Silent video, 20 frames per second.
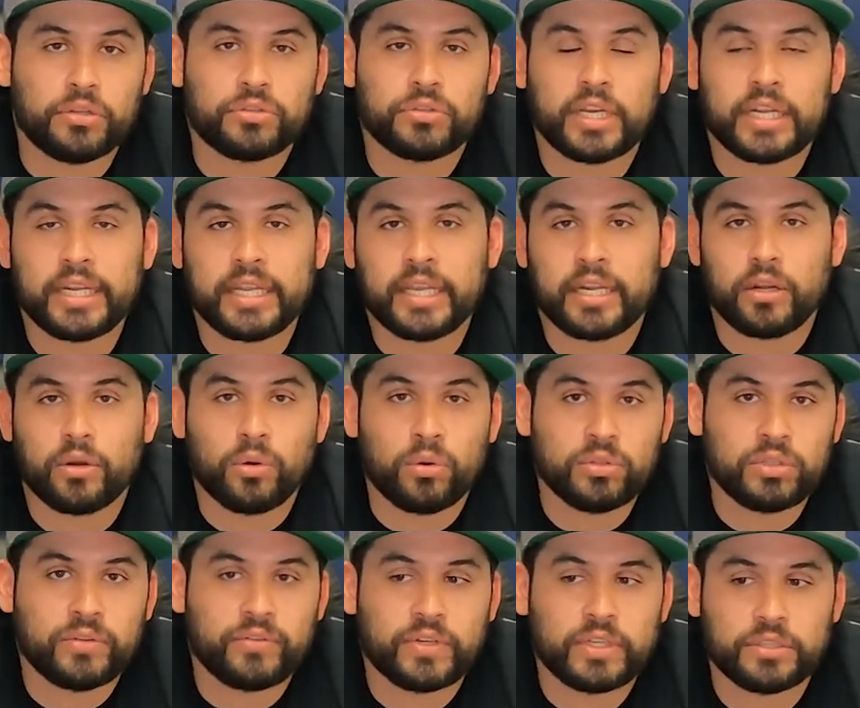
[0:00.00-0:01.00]
You try to get a
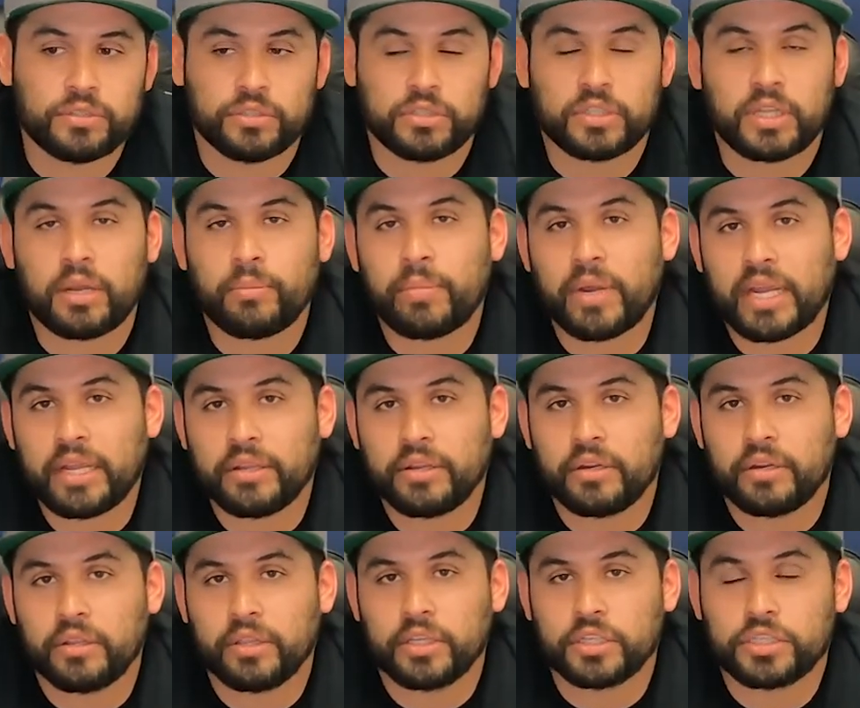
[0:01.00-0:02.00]
hold of us. You stop by
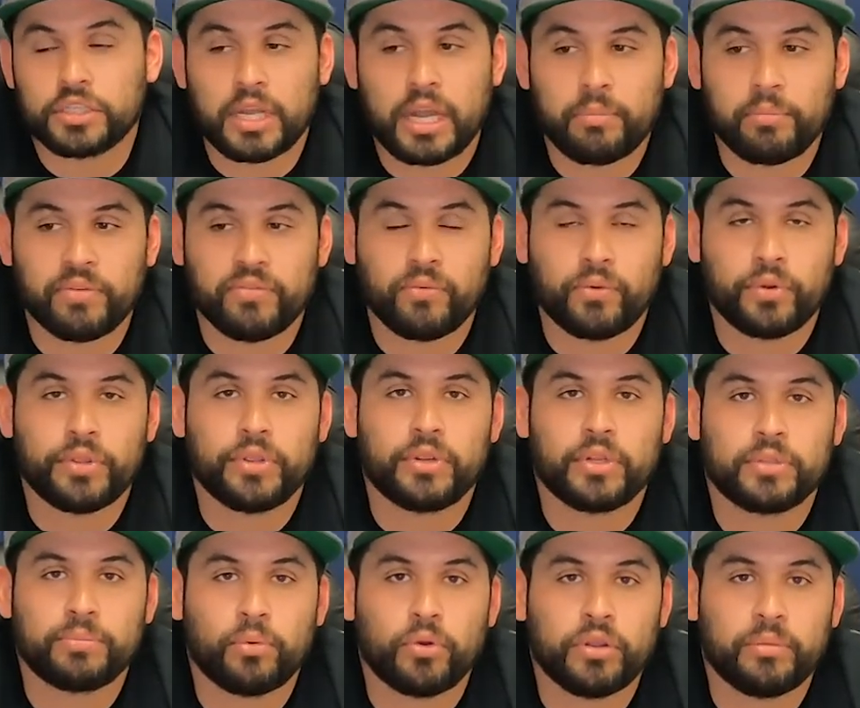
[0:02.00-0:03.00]
the shop before
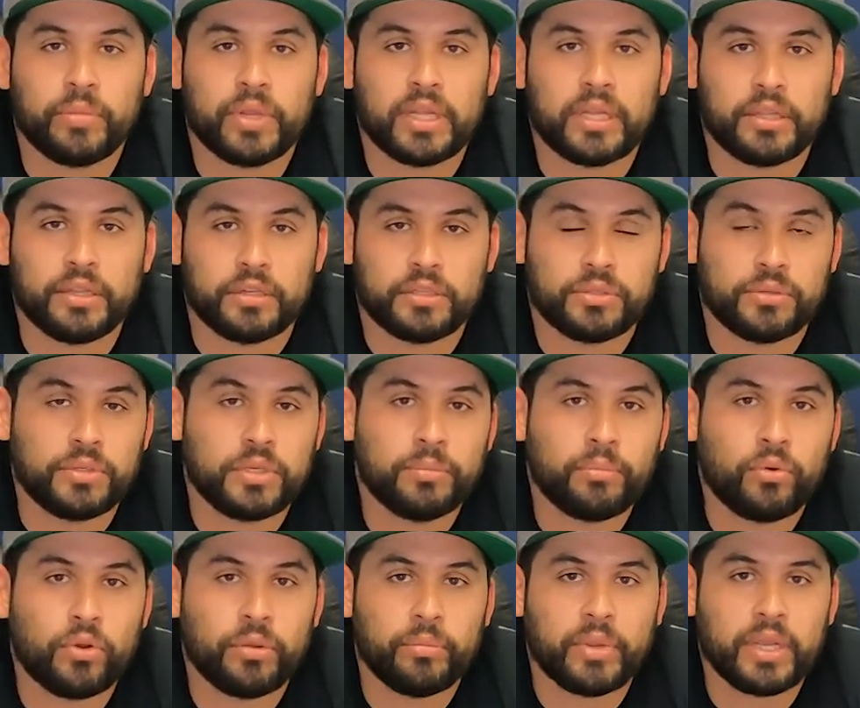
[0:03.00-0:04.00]
your tune
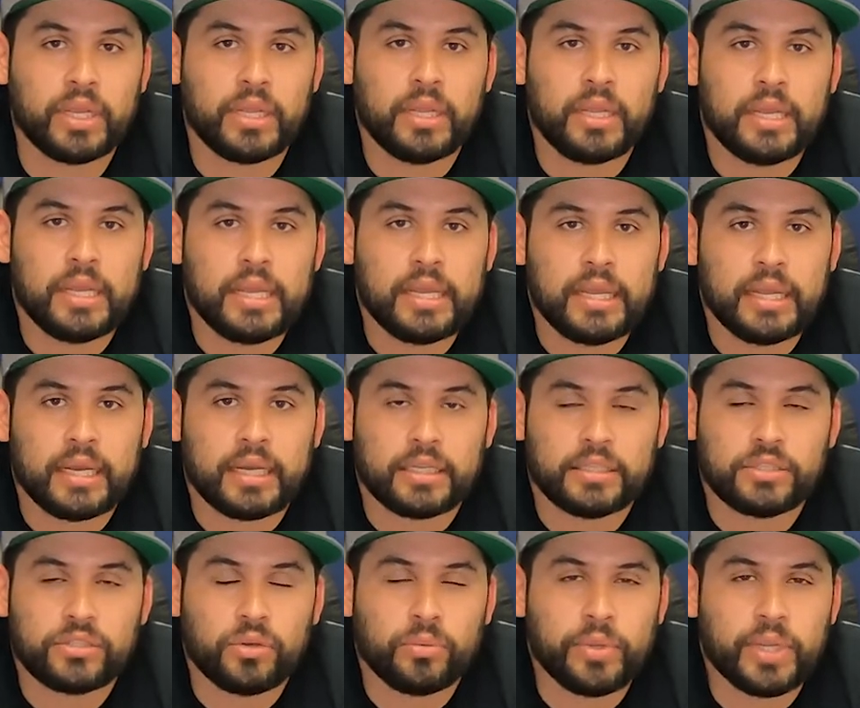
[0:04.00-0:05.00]
appointment,
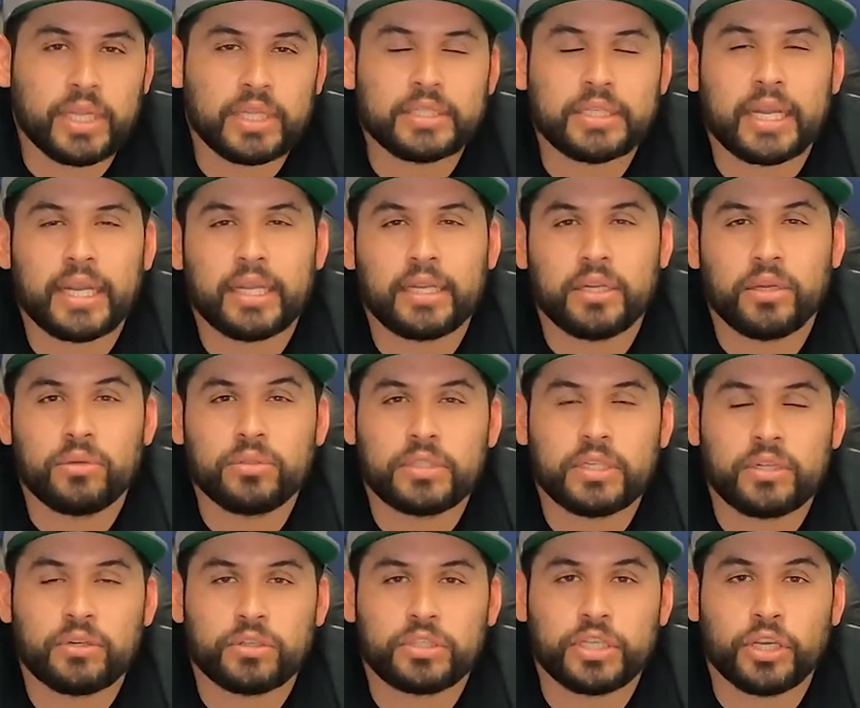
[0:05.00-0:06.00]
so we can diagnose
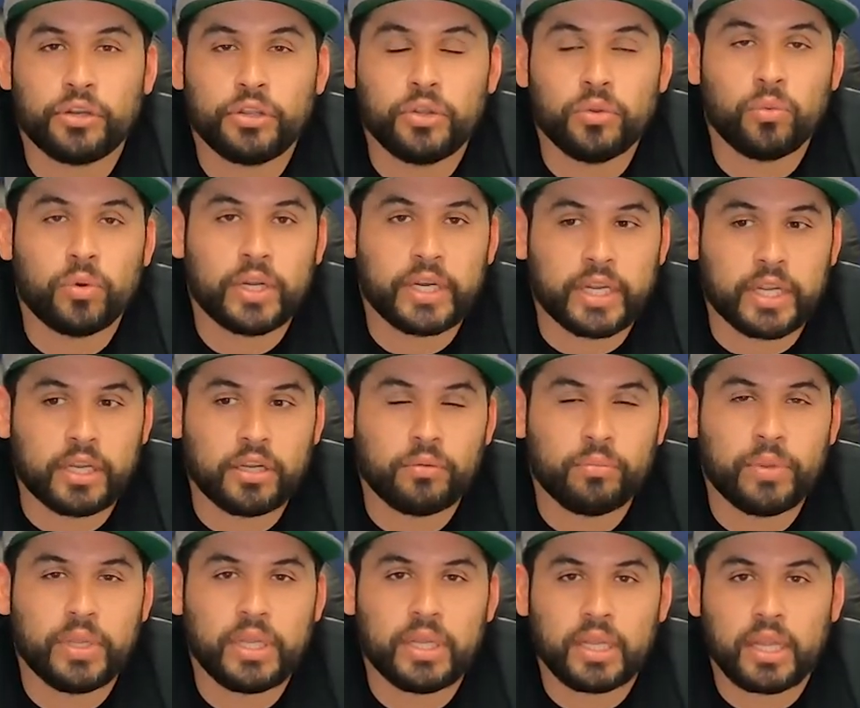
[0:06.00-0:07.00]
it or tell you what it
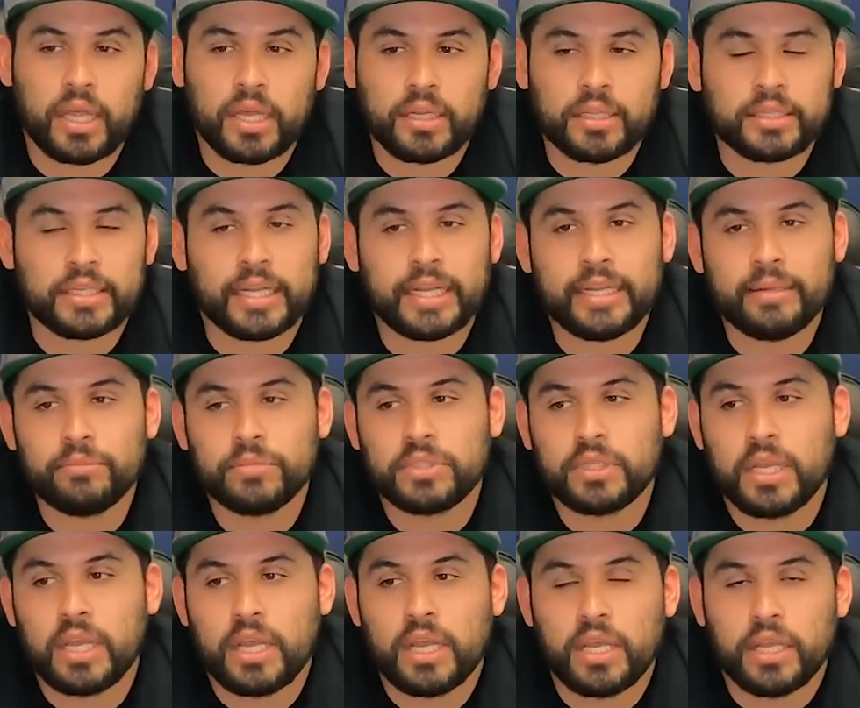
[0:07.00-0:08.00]
could be. A lot of
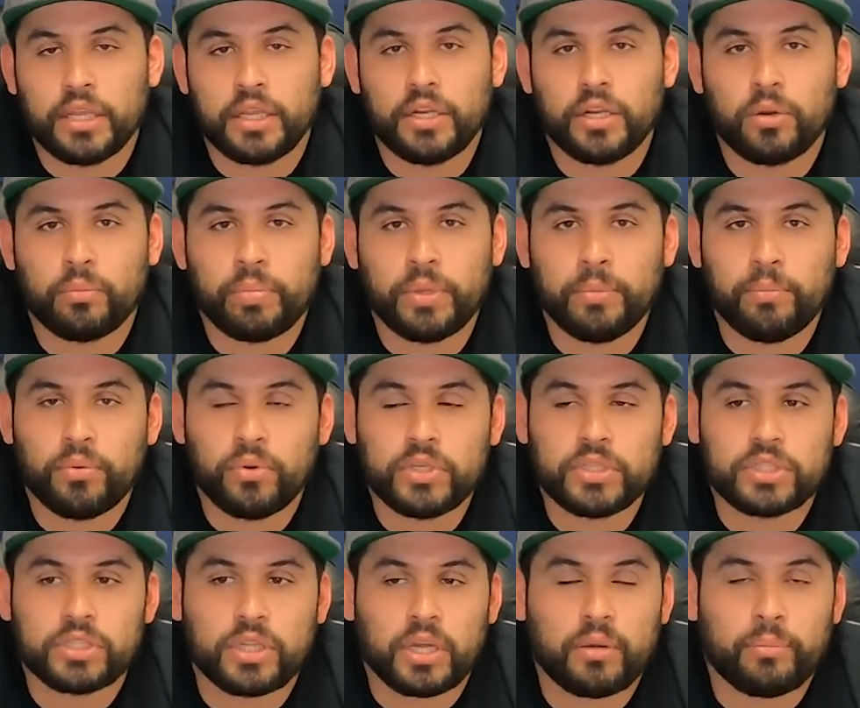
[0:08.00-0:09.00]
times, people
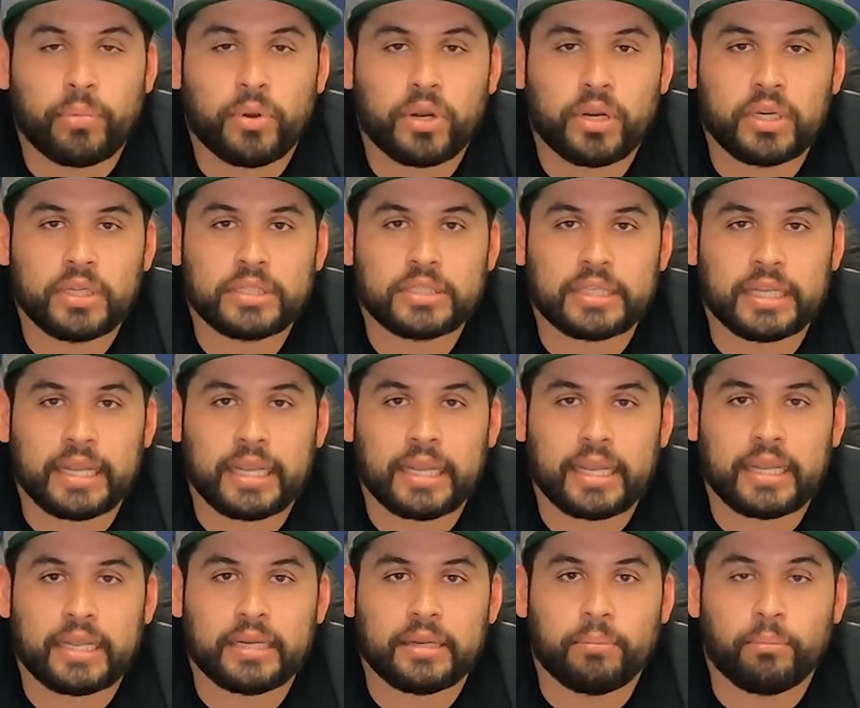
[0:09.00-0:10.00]
install parts
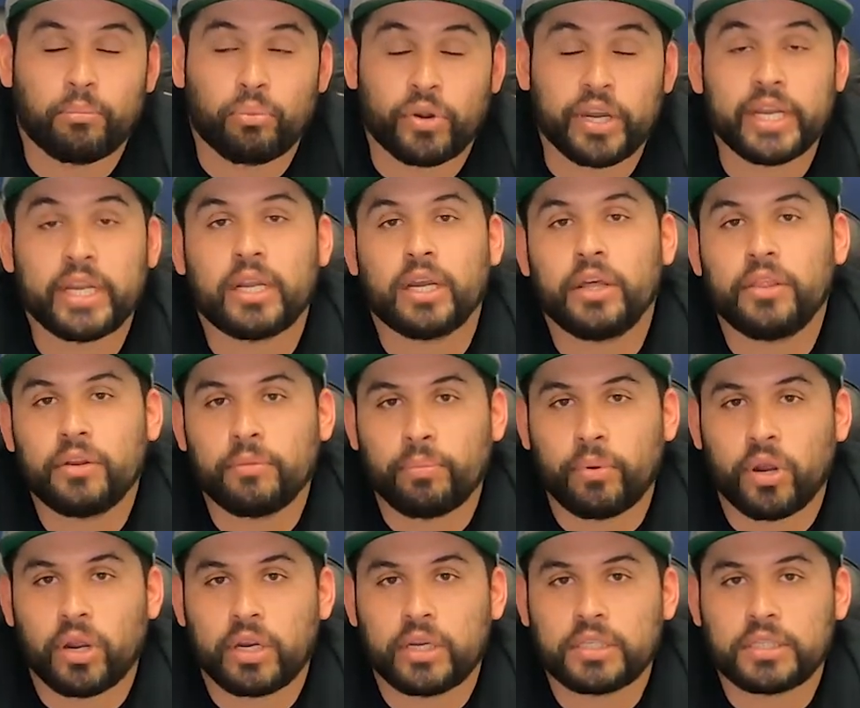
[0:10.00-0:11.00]
and break other
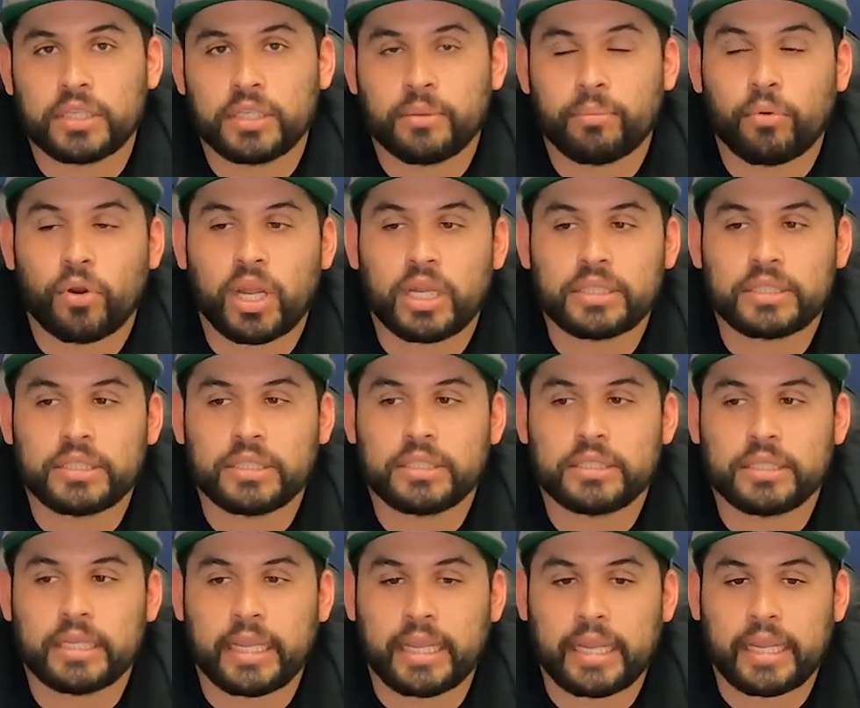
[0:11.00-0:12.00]
parts in the
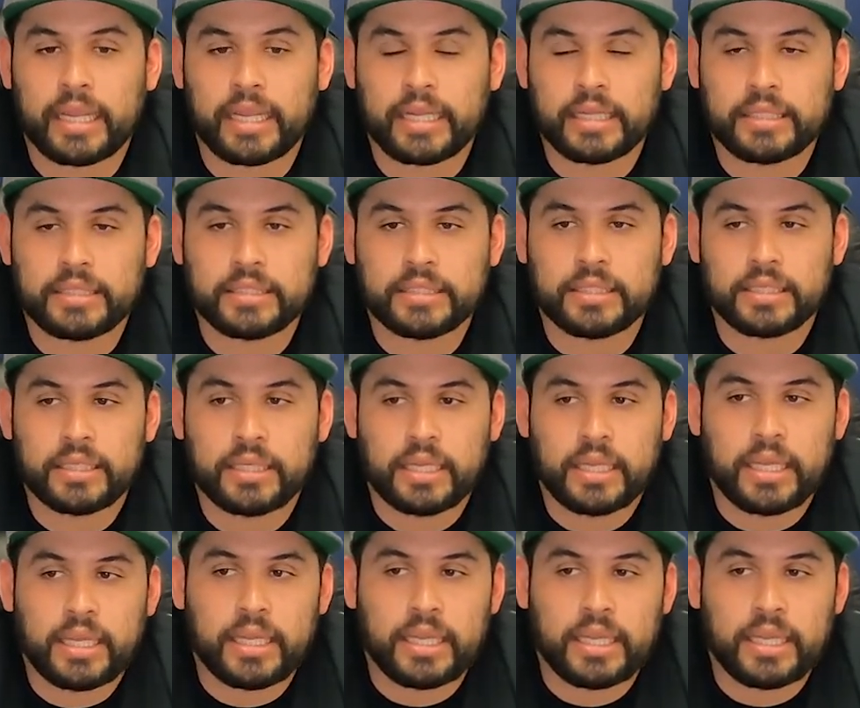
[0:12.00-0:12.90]
process, and